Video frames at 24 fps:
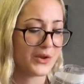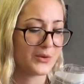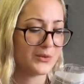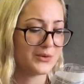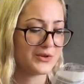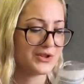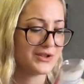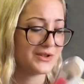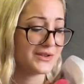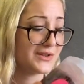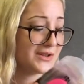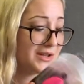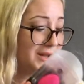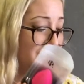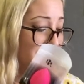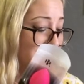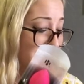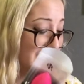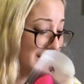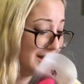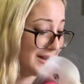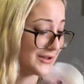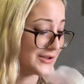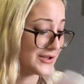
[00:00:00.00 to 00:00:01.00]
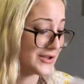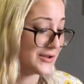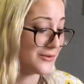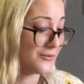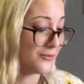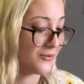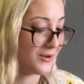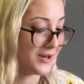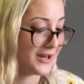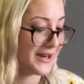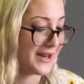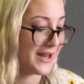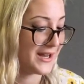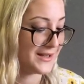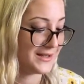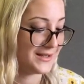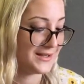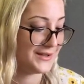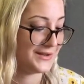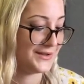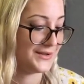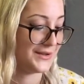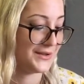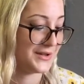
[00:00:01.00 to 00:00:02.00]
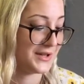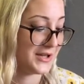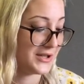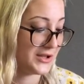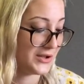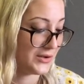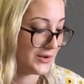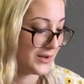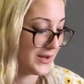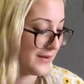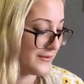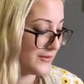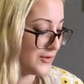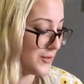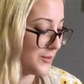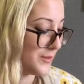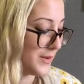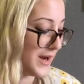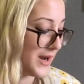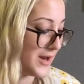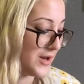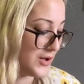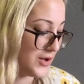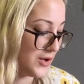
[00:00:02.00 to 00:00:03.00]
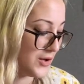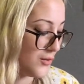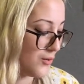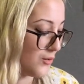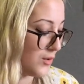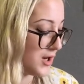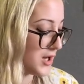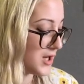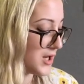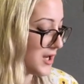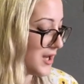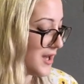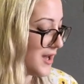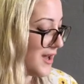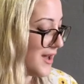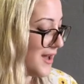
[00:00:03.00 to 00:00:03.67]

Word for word: which is gonna be actually really handy so that I don't have to buy a new one.